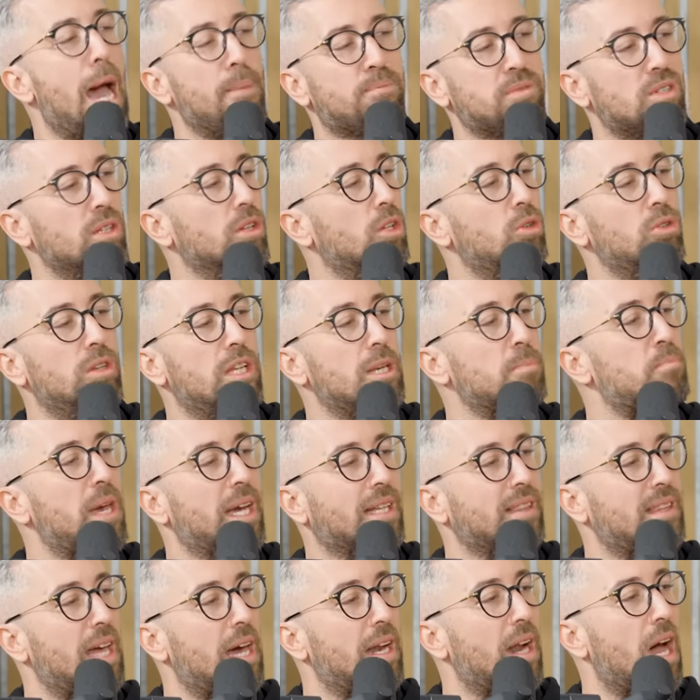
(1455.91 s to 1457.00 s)
absolutely
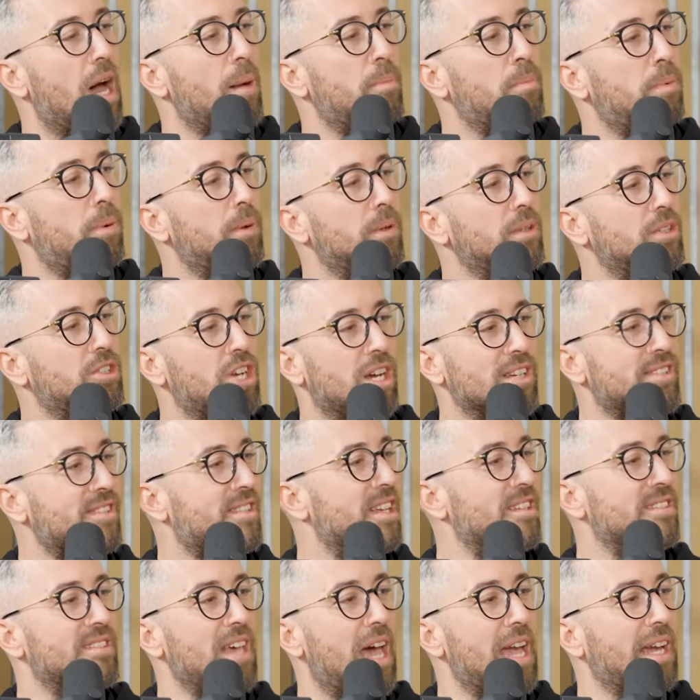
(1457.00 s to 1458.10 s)
picked that up just
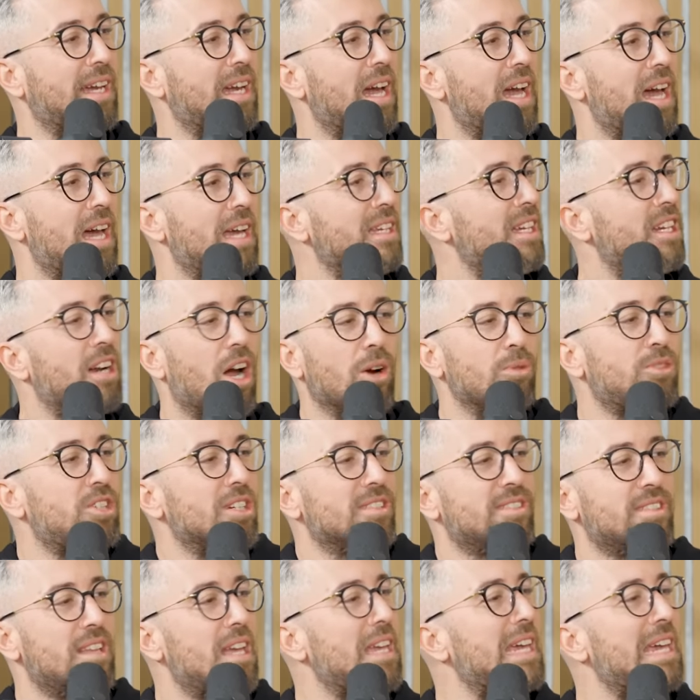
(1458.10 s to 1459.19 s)
as like a you know
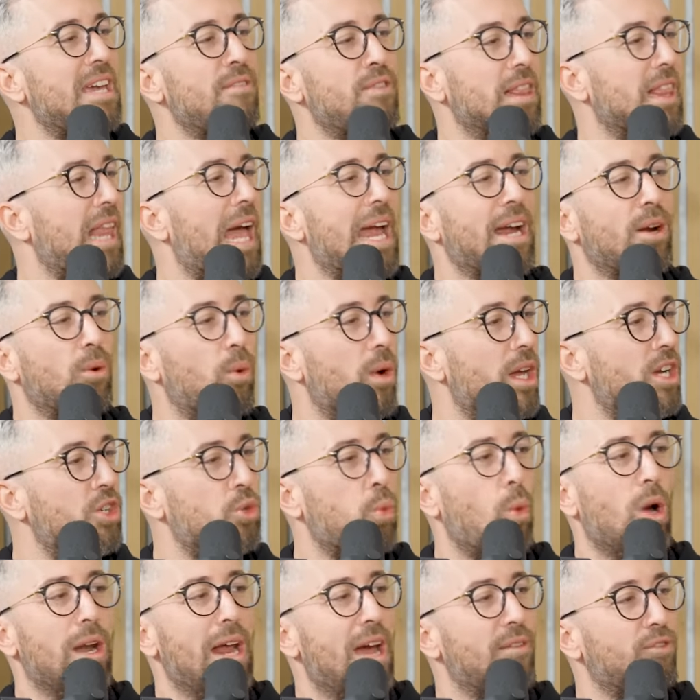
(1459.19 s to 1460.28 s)
just even language
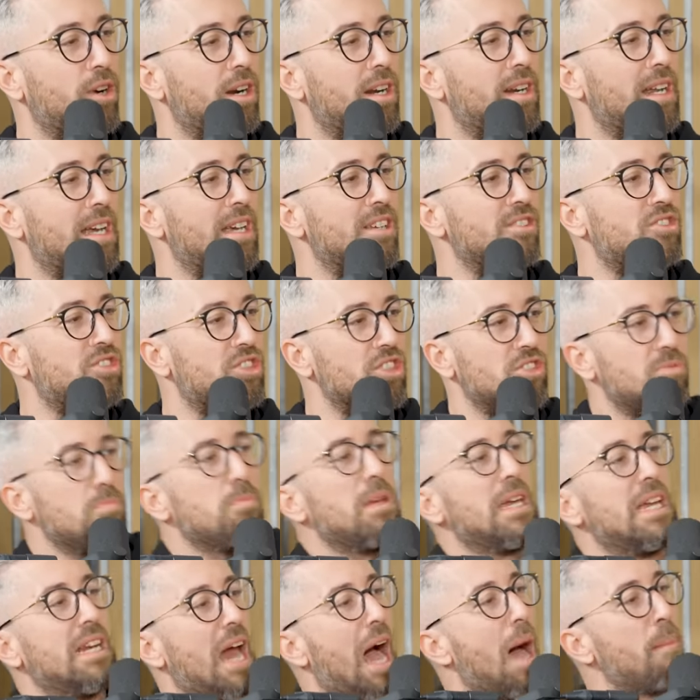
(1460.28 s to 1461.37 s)
whatever mm -hmm. it is just
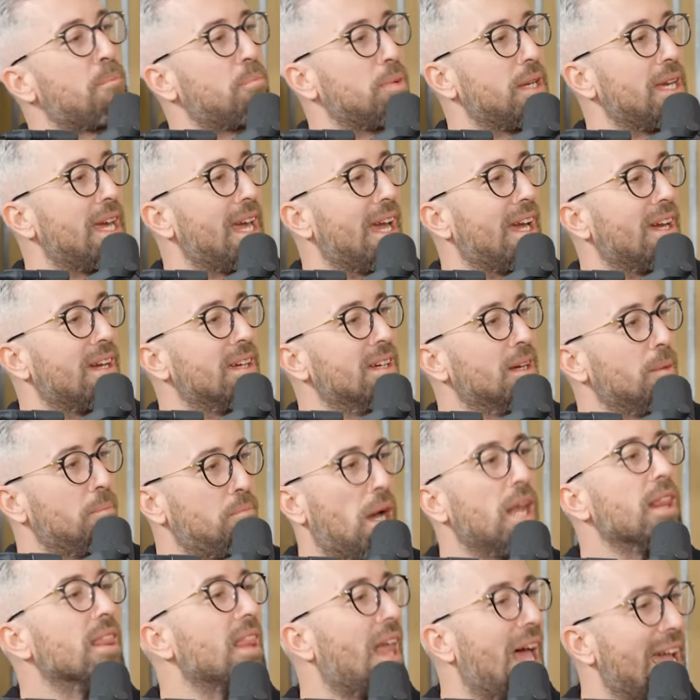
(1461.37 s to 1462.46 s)
me not being
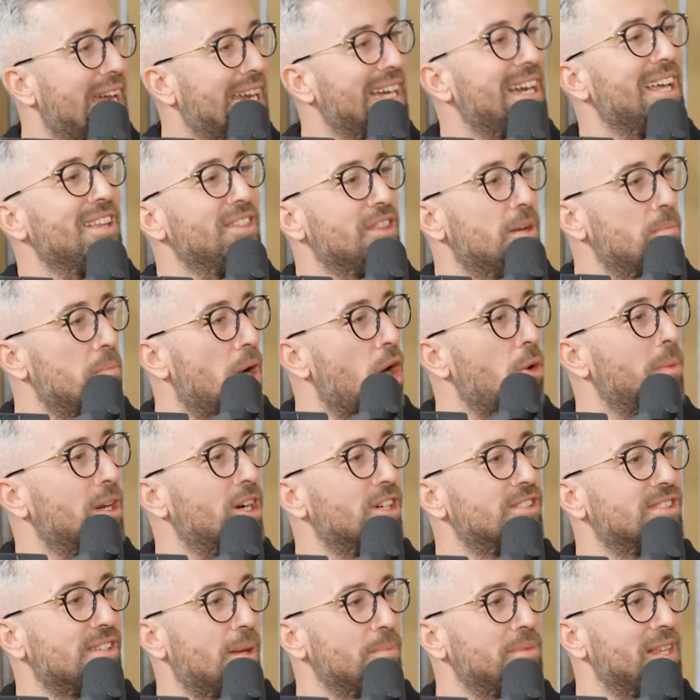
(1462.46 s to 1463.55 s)
polite in the moment
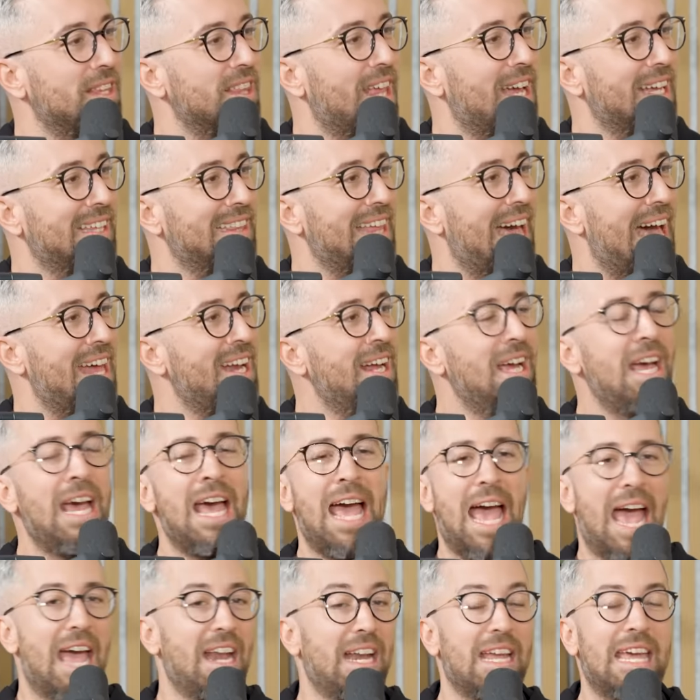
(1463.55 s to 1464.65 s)
or something like that
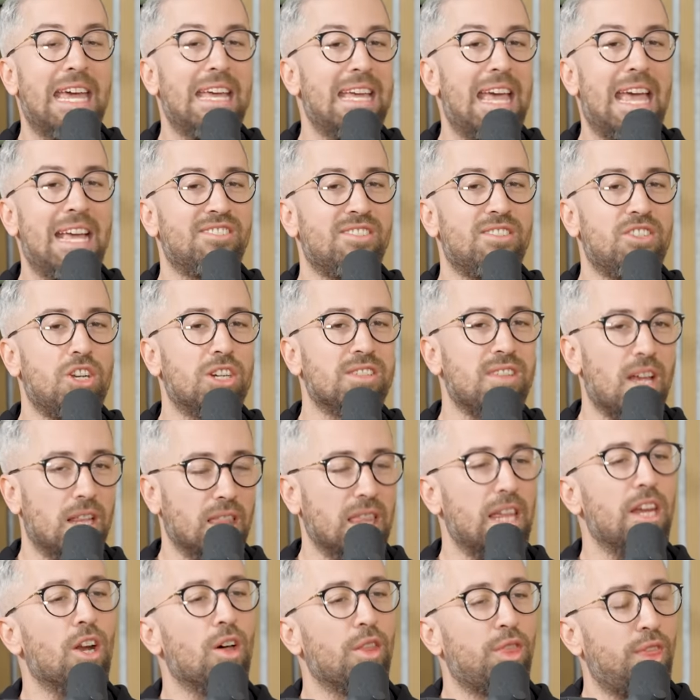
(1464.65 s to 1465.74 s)
and it, it's just a
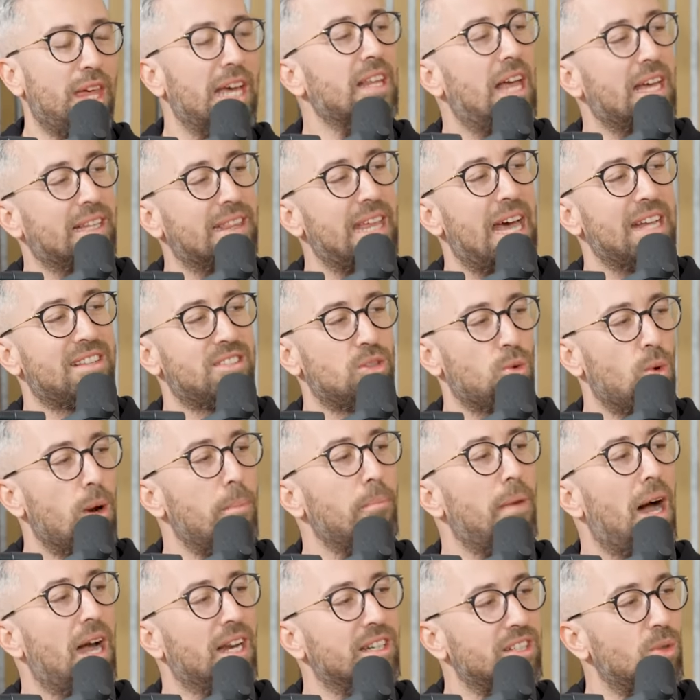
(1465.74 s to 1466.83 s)
little thing like that to
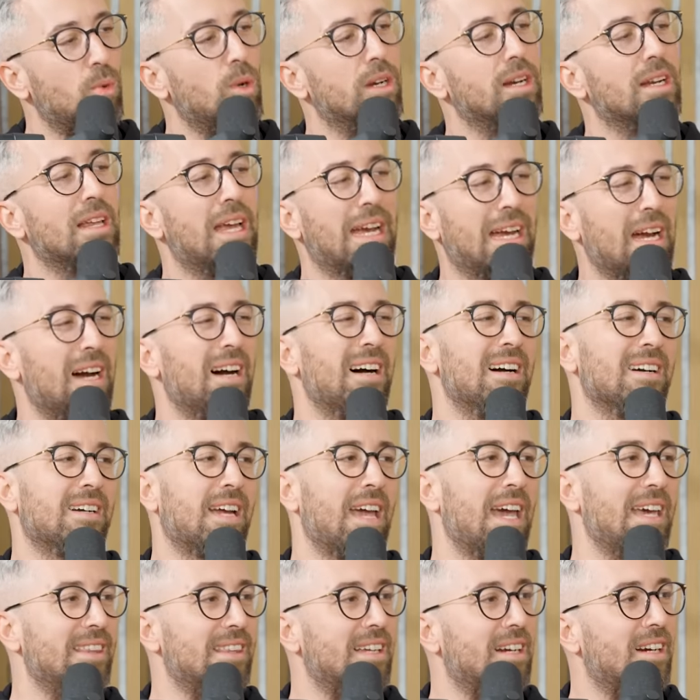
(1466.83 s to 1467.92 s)
remind you where you're like oh,
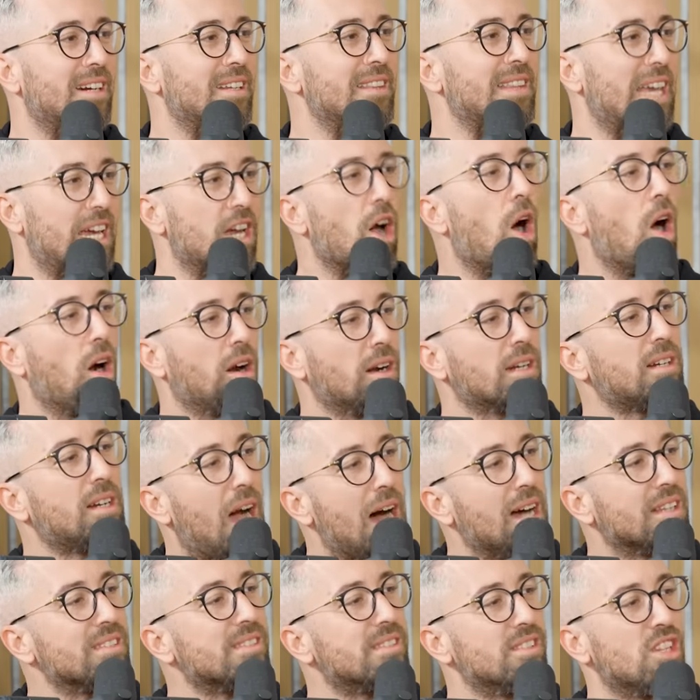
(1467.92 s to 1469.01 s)
okay they're they are
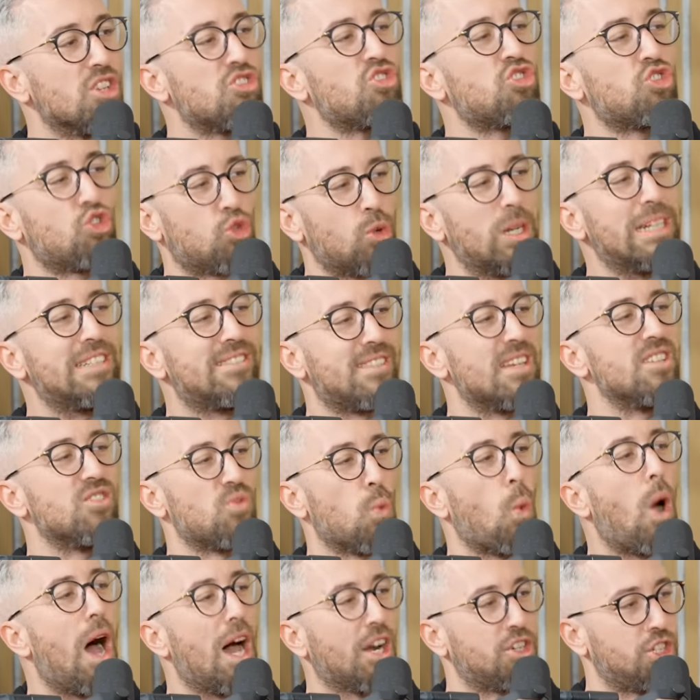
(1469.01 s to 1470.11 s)
const- the streets is
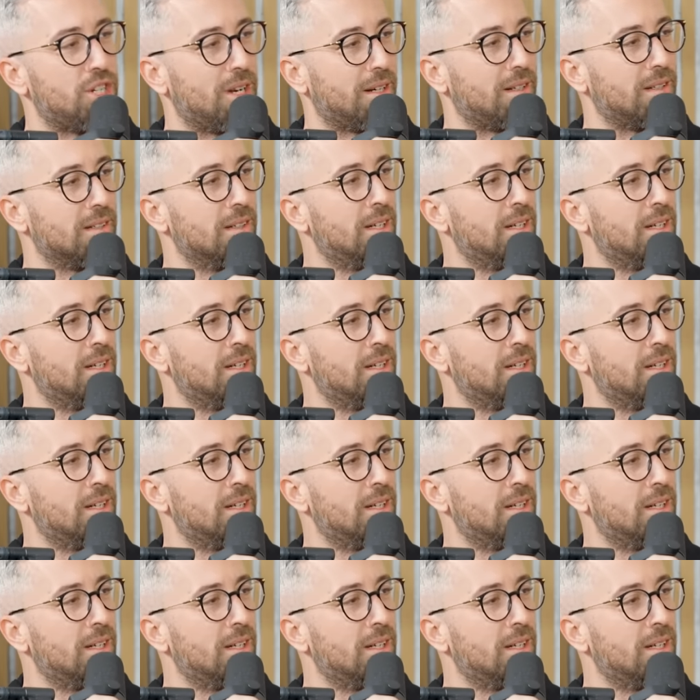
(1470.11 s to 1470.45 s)
watching